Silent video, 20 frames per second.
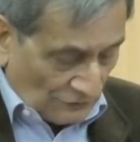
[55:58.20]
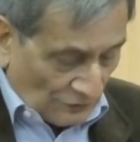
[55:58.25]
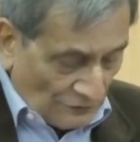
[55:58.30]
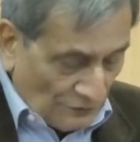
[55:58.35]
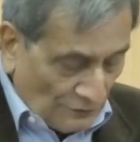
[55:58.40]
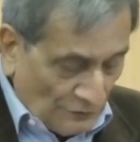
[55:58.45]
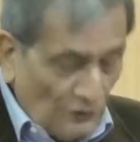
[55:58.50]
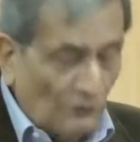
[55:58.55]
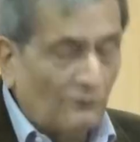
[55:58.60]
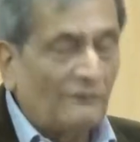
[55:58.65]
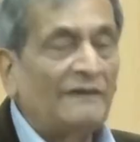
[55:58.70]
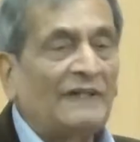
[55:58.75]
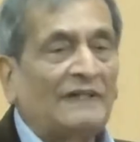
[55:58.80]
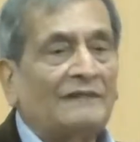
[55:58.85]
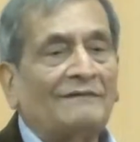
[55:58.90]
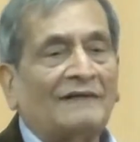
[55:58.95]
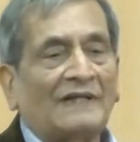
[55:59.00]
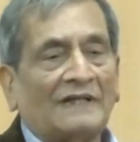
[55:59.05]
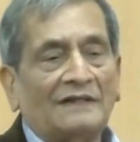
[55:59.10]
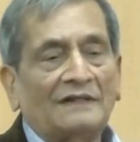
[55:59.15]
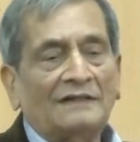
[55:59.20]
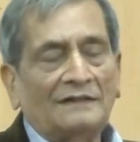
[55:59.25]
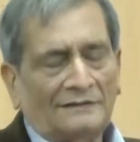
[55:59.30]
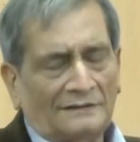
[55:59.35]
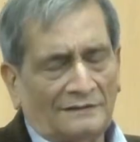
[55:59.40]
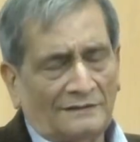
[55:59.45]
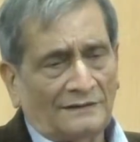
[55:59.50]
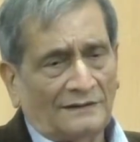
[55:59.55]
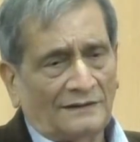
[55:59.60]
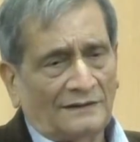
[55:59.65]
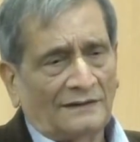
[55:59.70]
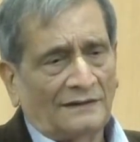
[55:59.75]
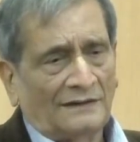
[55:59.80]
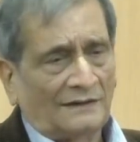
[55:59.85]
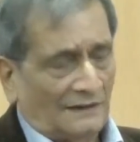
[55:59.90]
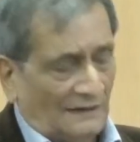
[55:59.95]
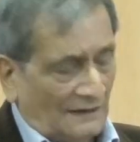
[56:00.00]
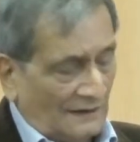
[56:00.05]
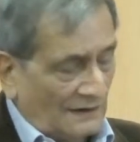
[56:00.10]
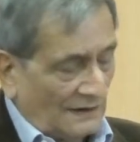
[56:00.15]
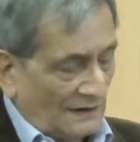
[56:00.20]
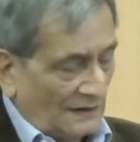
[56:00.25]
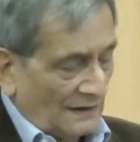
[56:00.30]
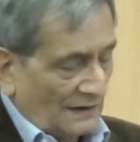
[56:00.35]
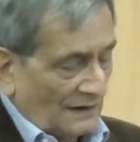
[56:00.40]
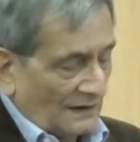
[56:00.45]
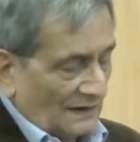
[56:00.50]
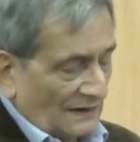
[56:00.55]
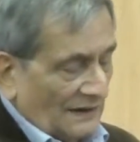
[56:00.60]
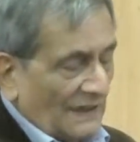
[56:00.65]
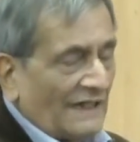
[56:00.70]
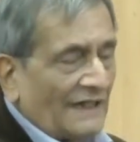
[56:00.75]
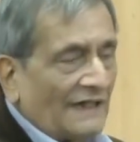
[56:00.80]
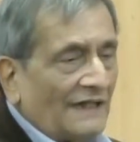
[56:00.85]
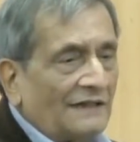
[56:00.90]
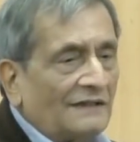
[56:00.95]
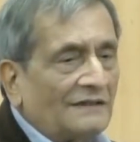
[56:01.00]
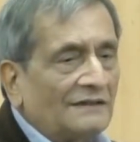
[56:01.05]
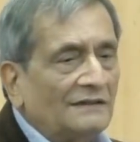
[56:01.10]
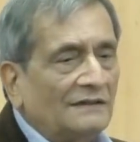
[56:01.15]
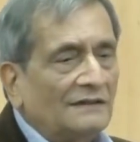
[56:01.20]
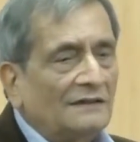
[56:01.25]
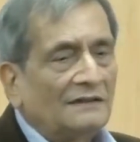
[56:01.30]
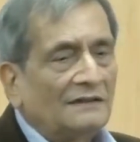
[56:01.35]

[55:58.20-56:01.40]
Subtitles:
So know you very well that